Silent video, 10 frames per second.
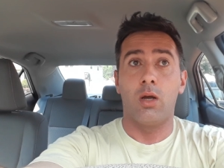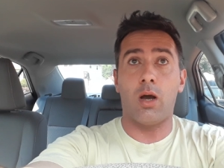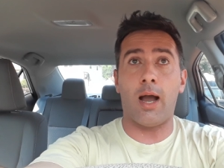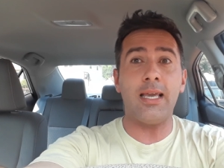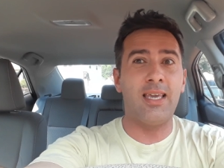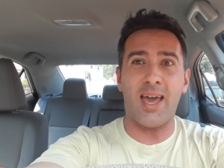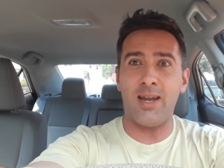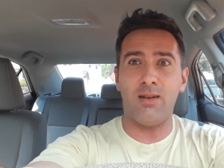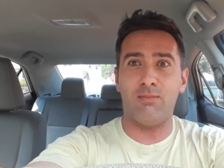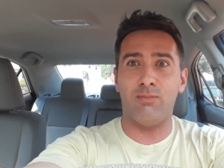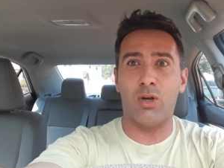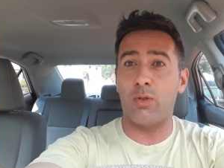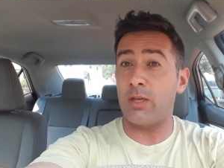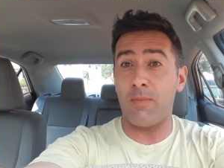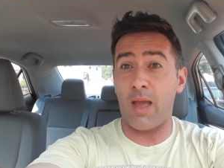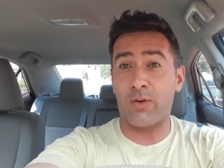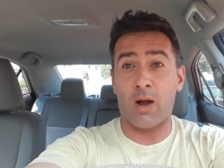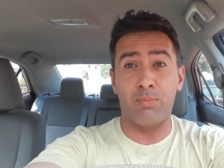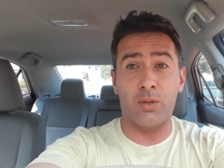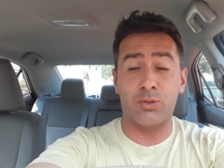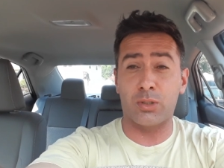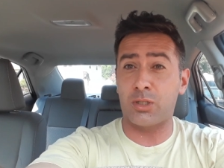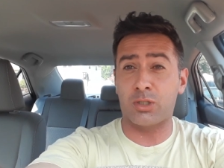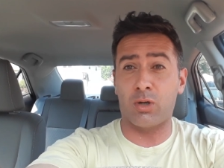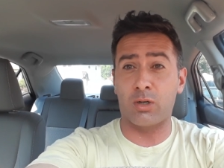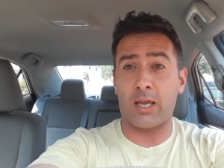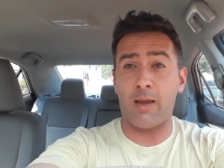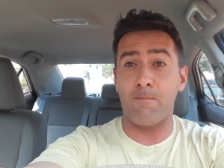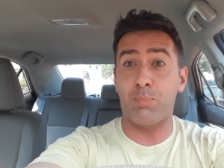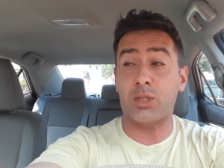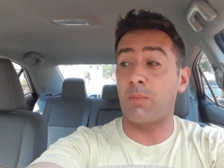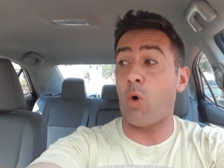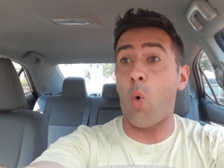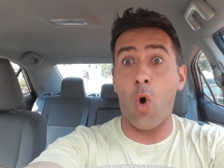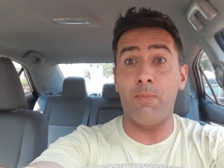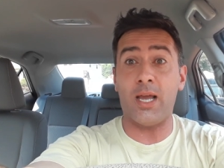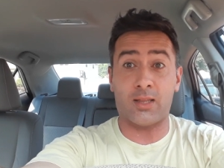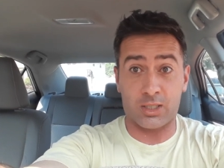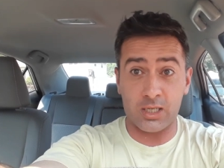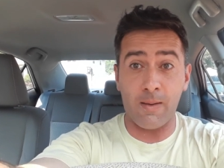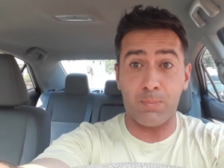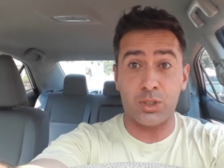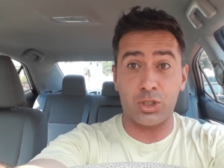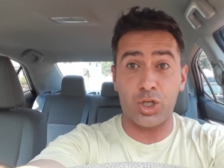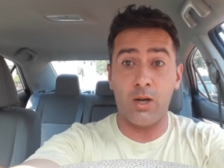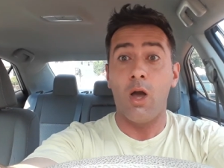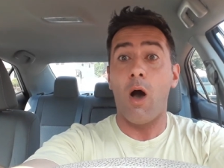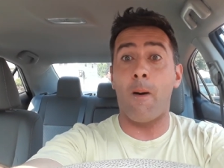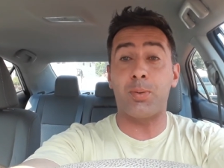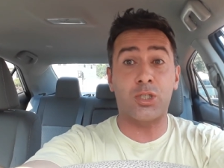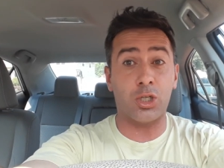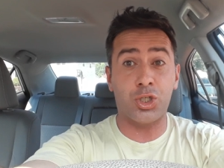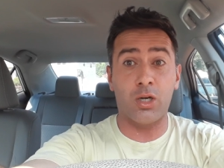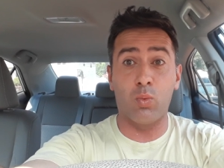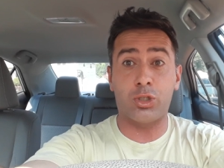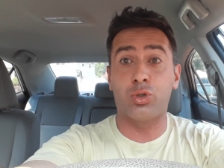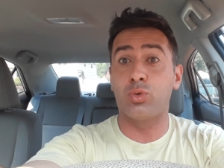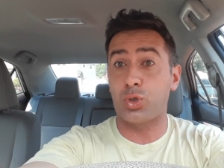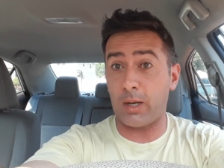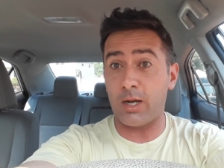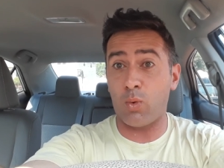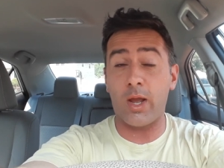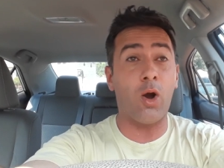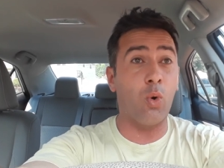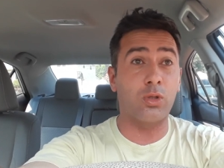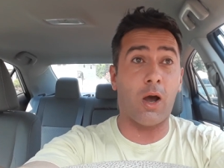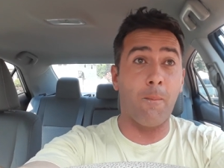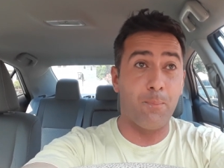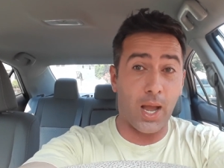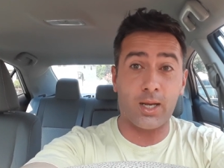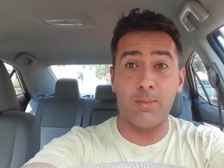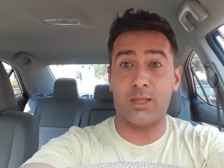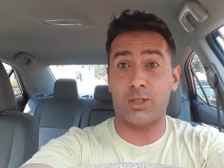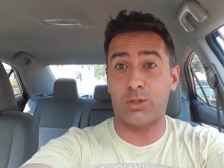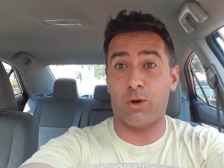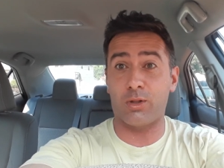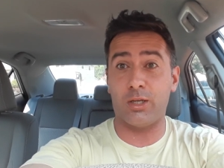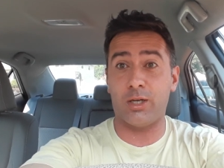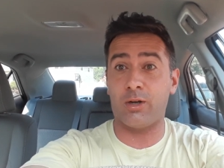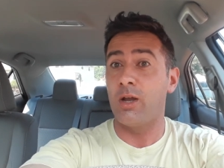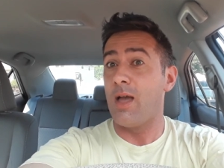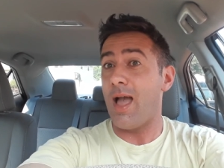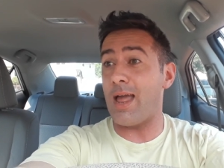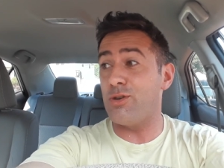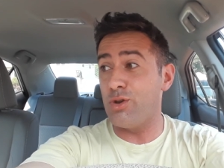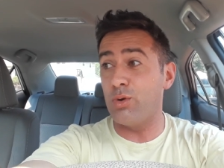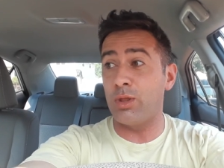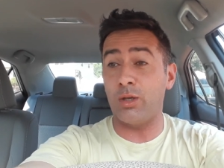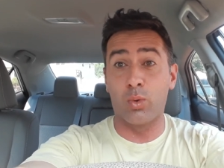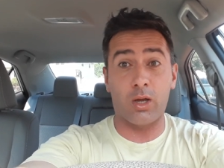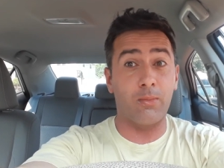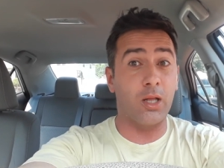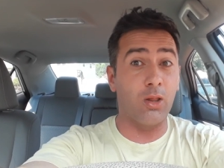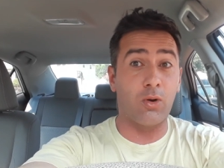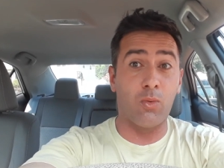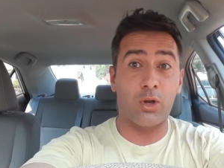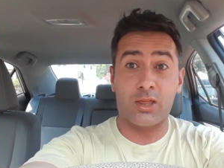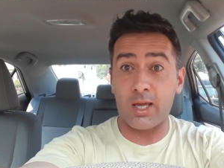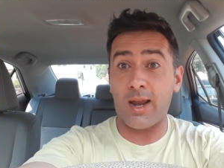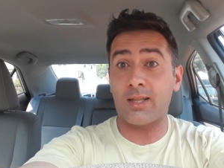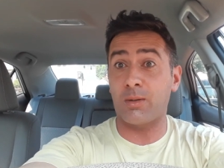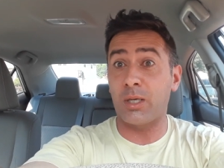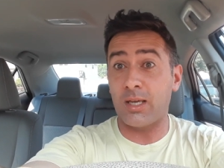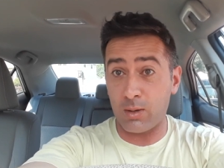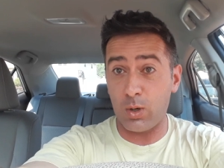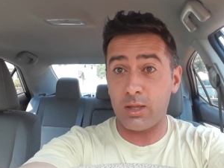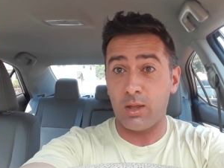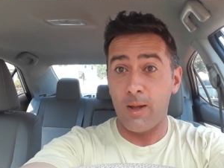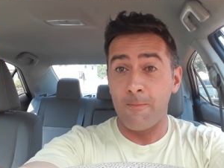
I get it, you know, that you may have a couple injuries to start camp, but to all be at the same position, a position in which you traded away Odell Beckham at the start of the year and knew that you were going to be a little more thin at to begin with.